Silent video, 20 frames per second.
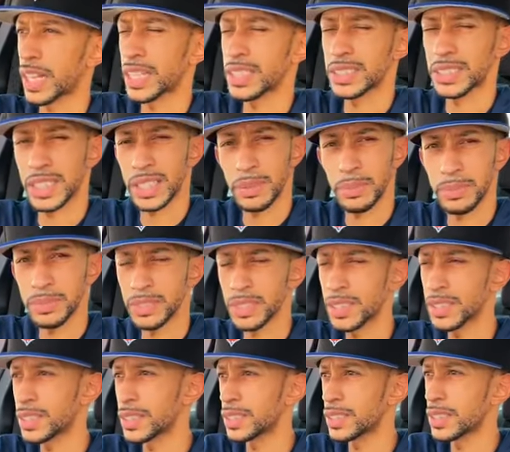Like I said,
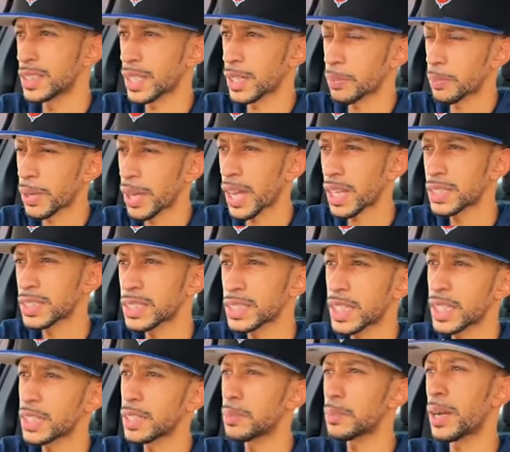they compile this
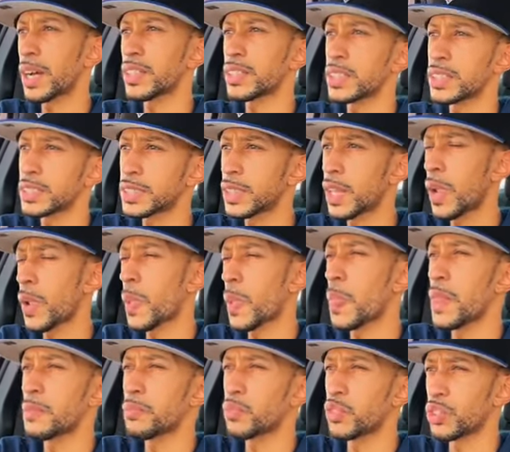data about us.
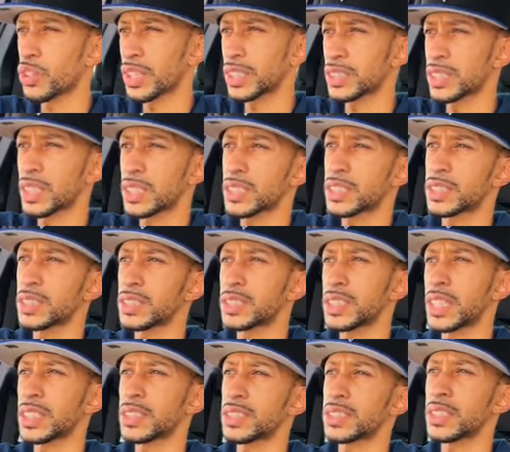They can sell it
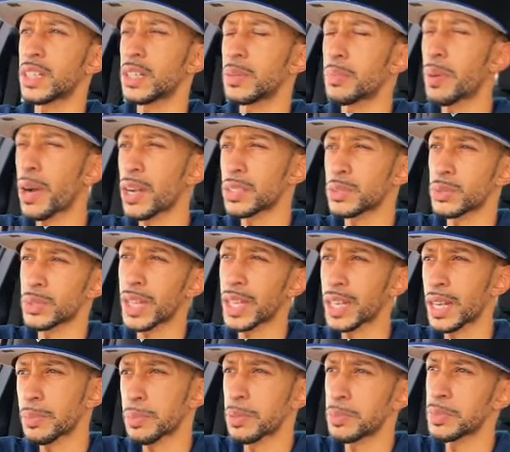to third party without
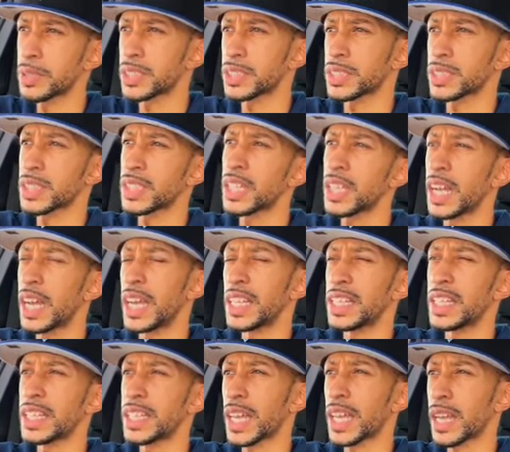our permission,
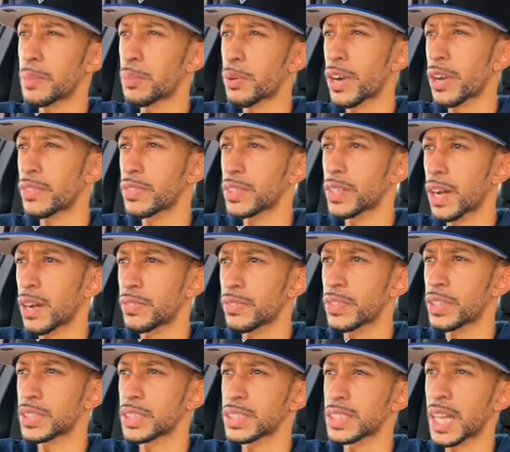and they gain profit off
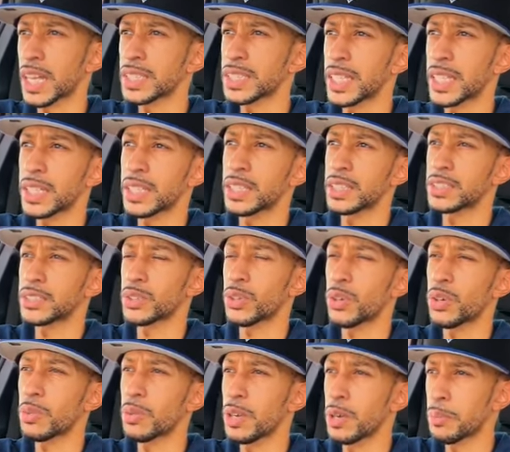us. Because our data is
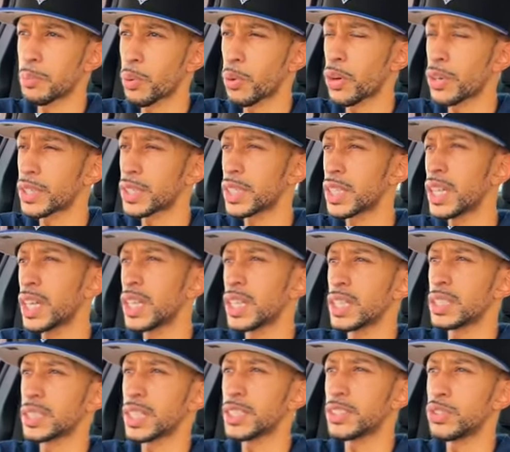so important,
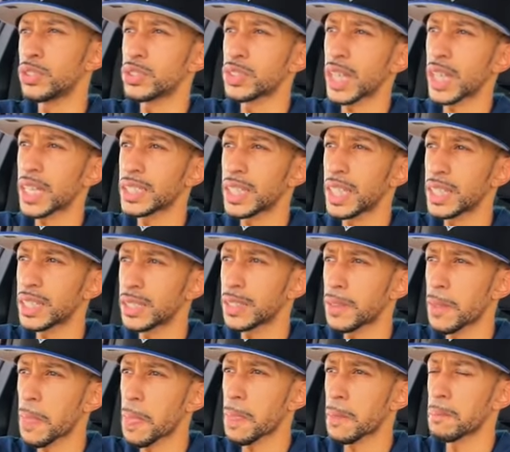because they use our
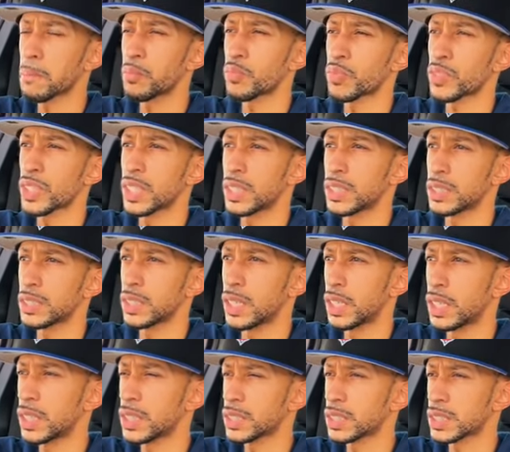data
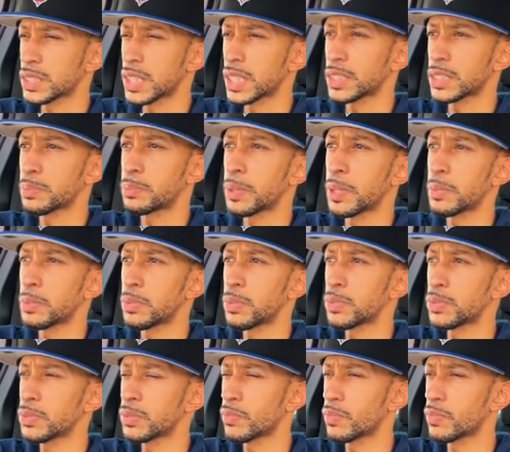to sell it to people